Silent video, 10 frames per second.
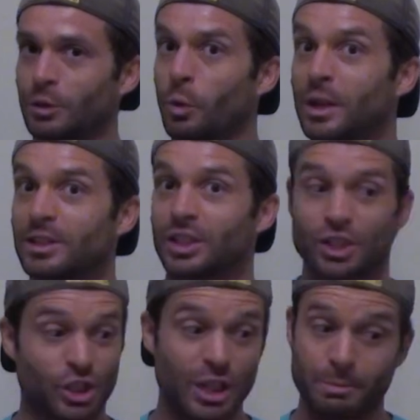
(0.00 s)
like 20
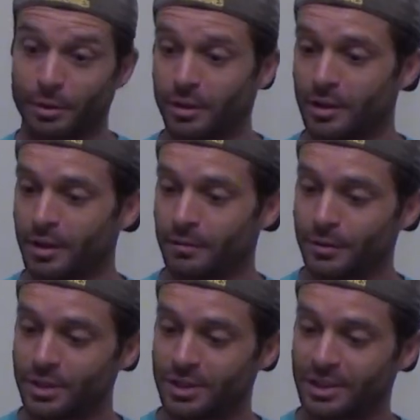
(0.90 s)
cents cheaper
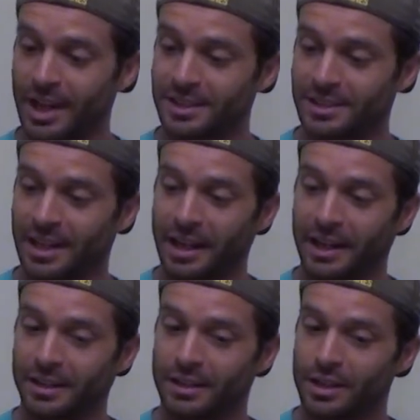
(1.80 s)
for this size
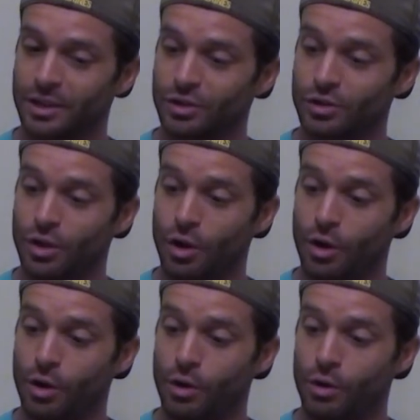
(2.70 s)
can.
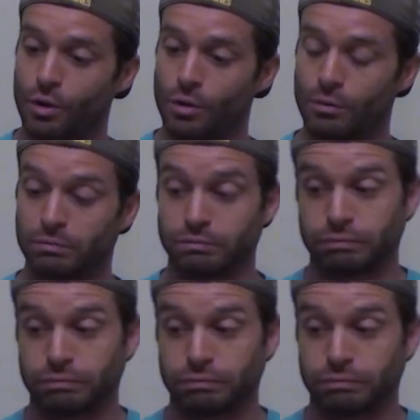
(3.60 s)
So